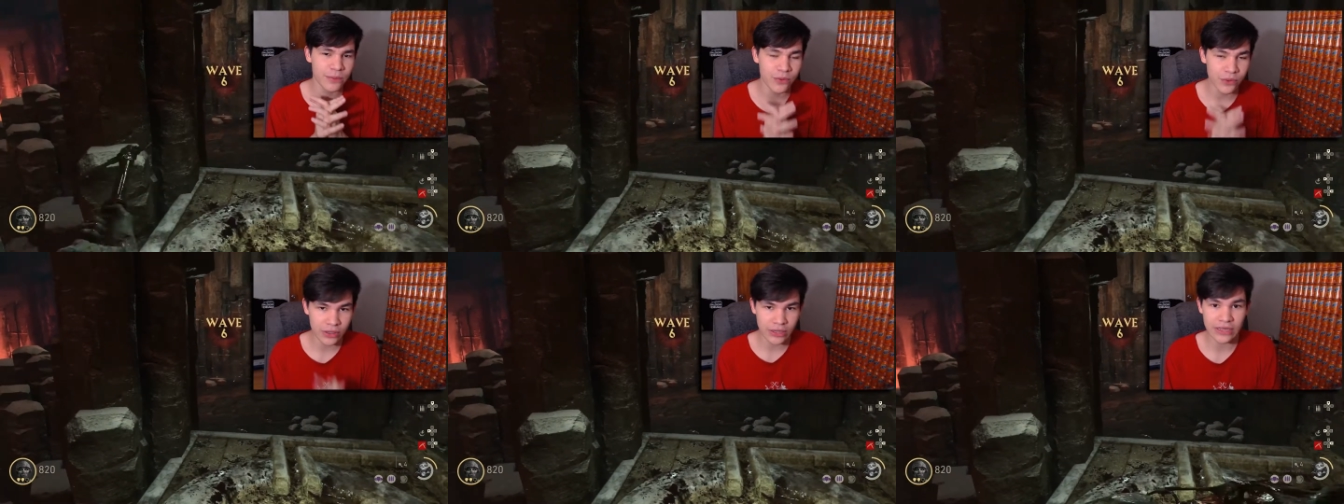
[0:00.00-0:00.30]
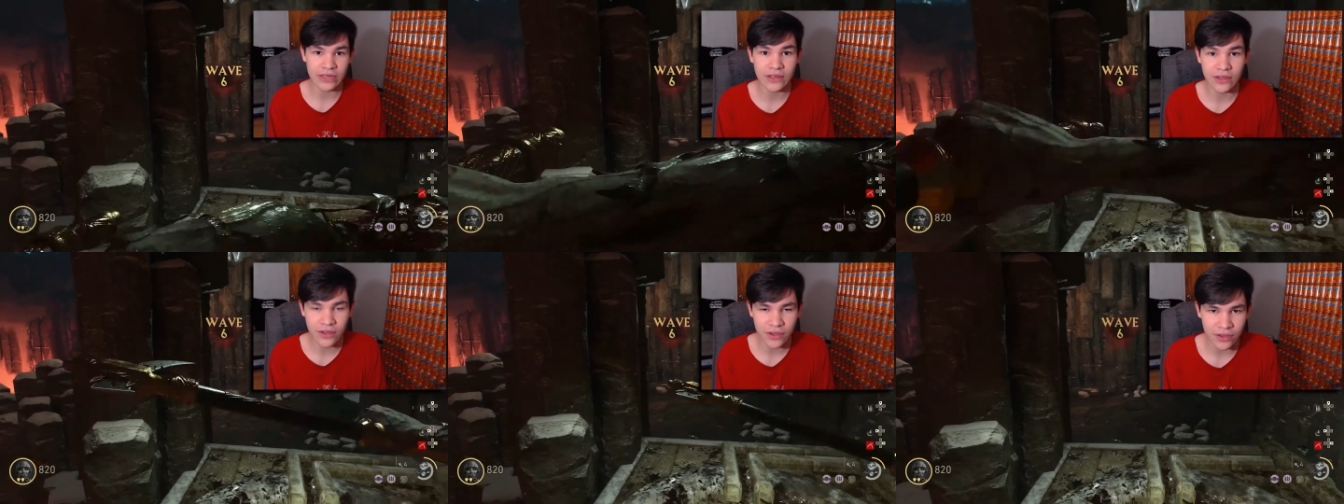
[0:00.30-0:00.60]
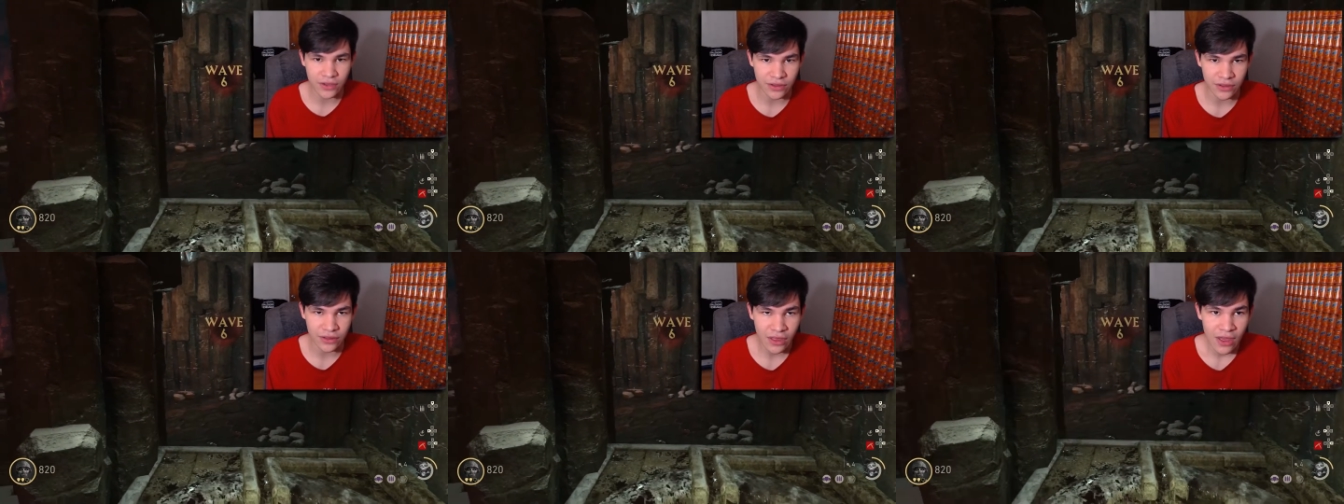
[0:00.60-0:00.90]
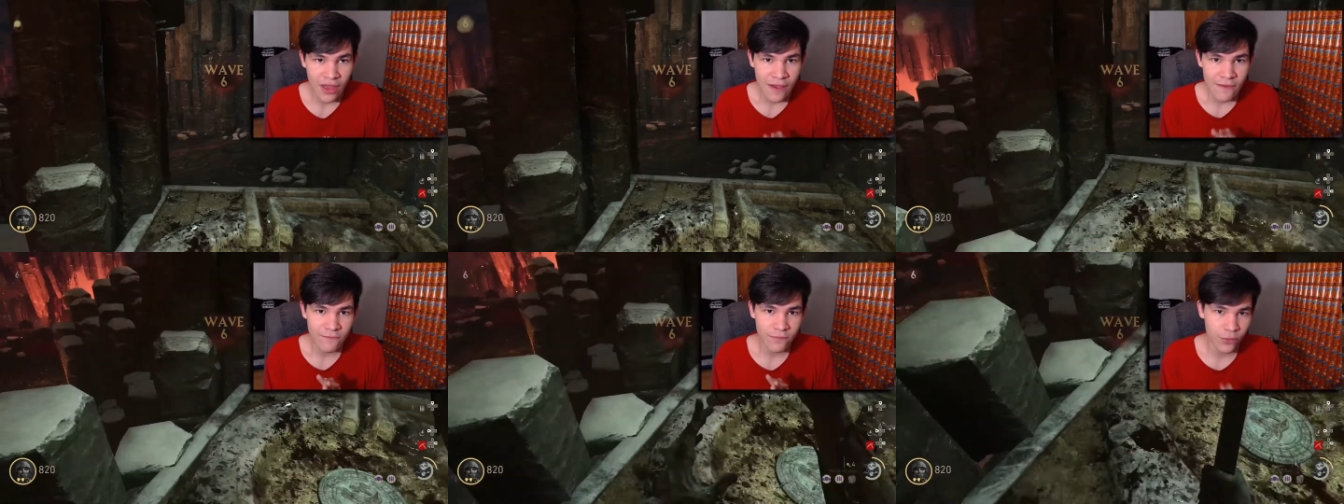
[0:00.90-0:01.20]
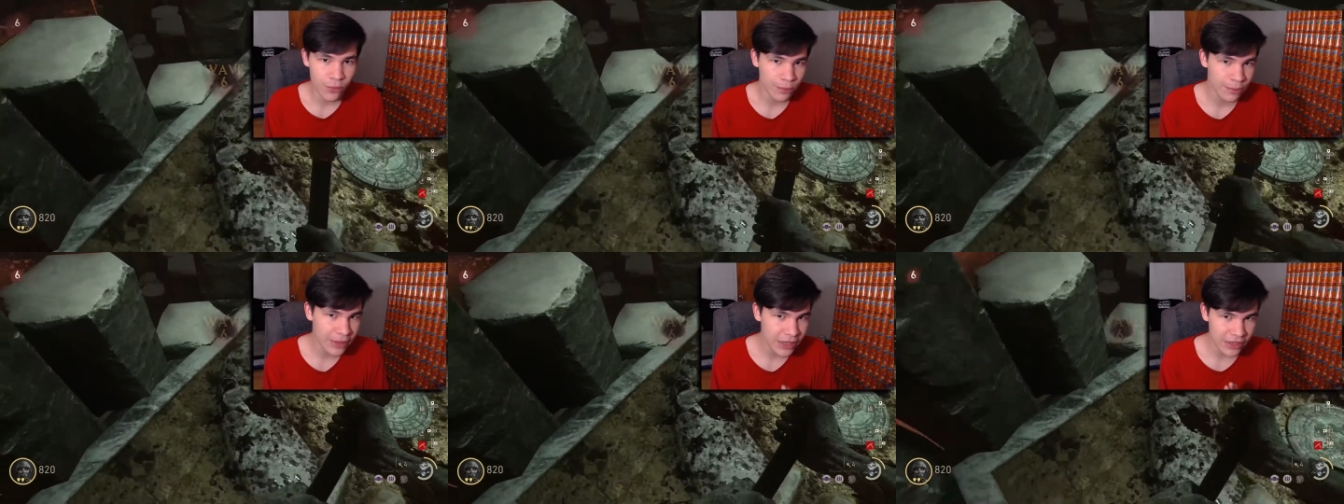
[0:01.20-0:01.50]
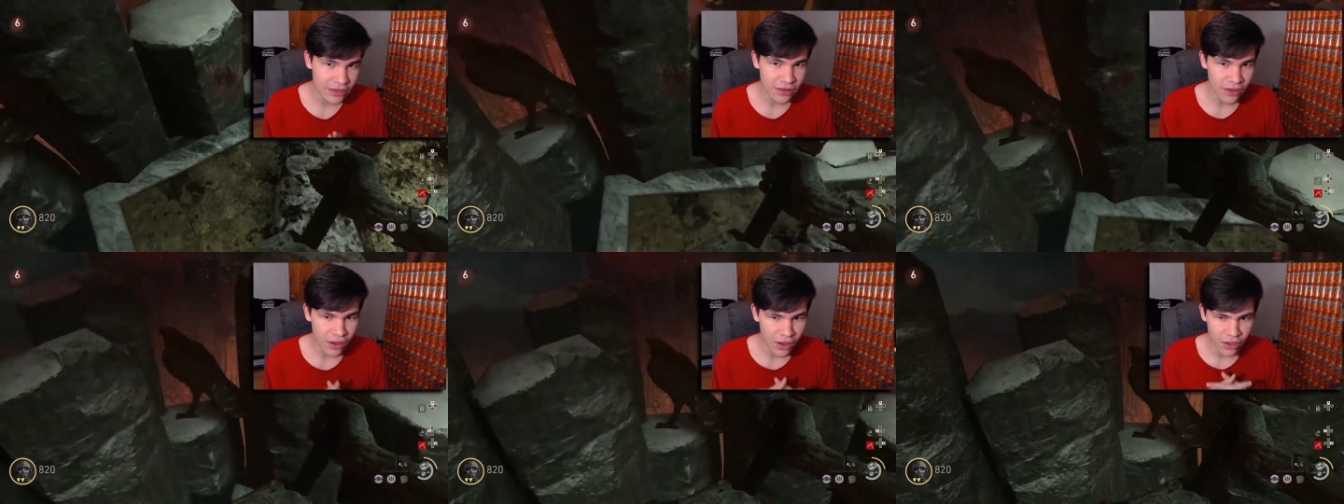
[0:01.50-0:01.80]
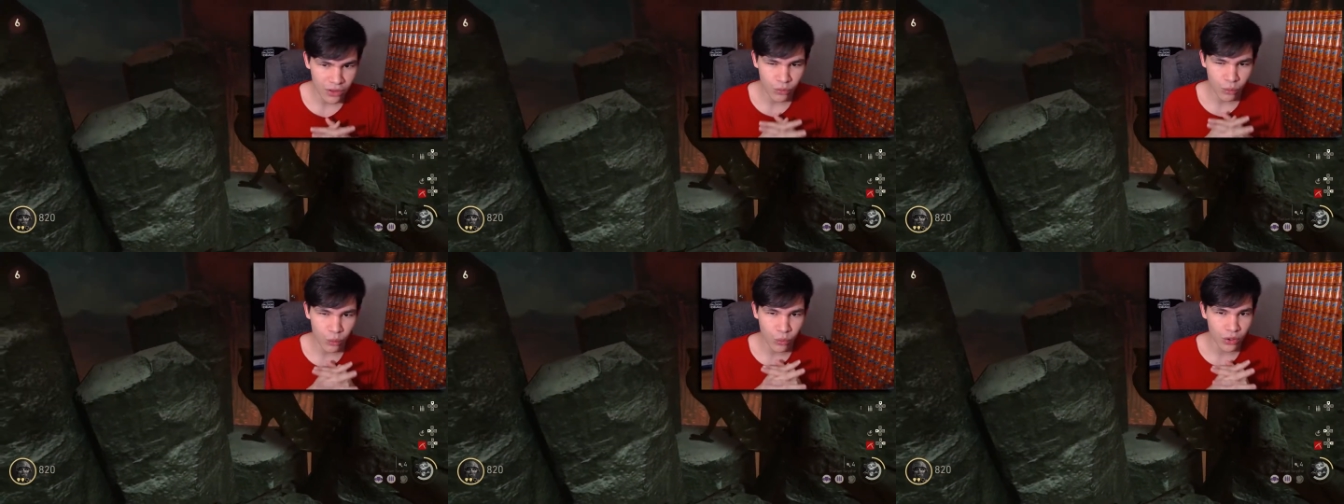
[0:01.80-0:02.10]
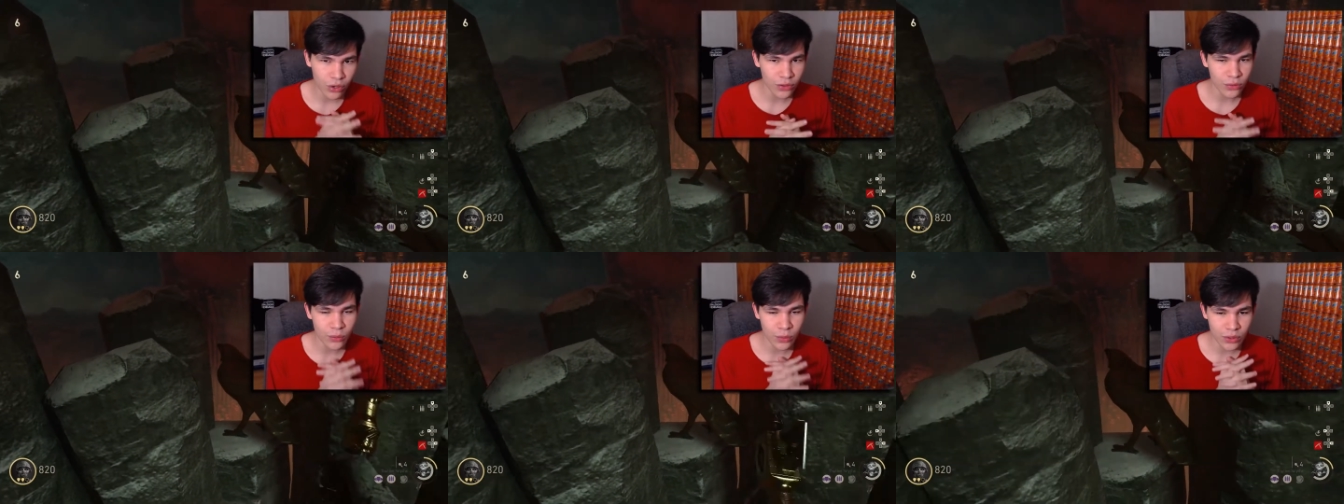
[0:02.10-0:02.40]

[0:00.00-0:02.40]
pretty good for being on World